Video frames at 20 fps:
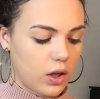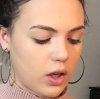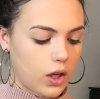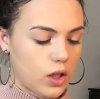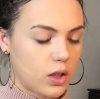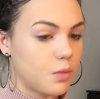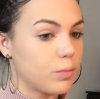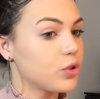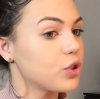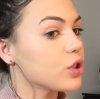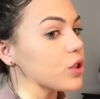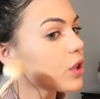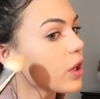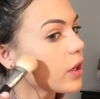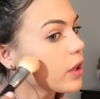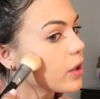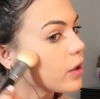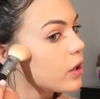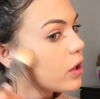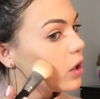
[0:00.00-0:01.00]
And I'm just
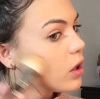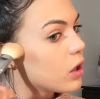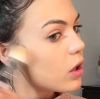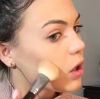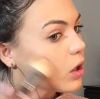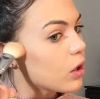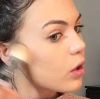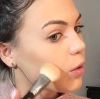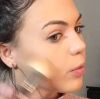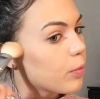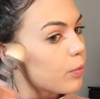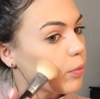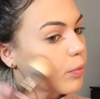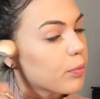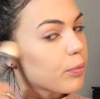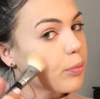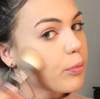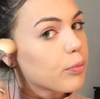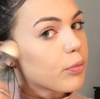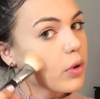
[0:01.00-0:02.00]
going
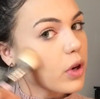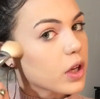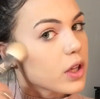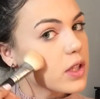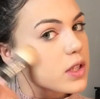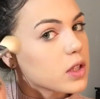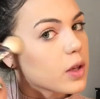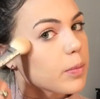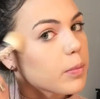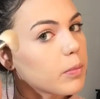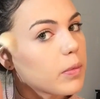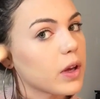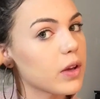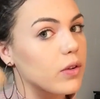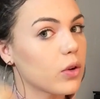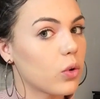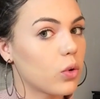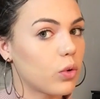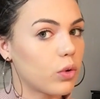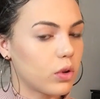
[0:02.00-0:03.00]
to bronze up my
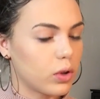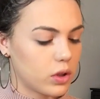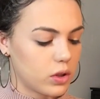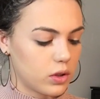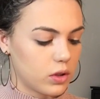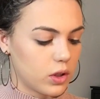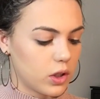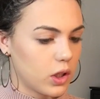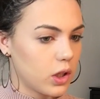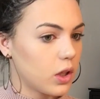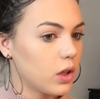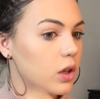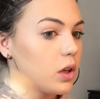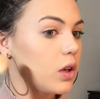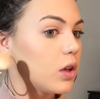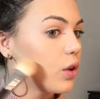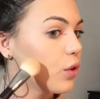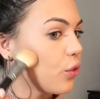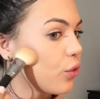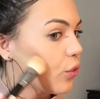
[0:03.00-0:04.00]
whole
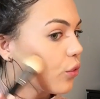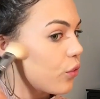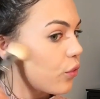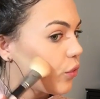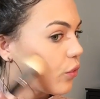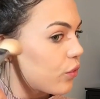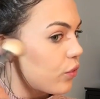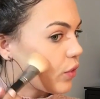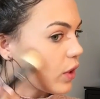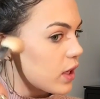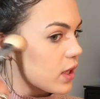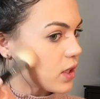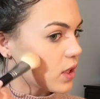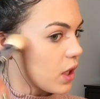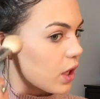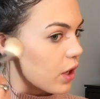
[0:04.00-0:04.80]
face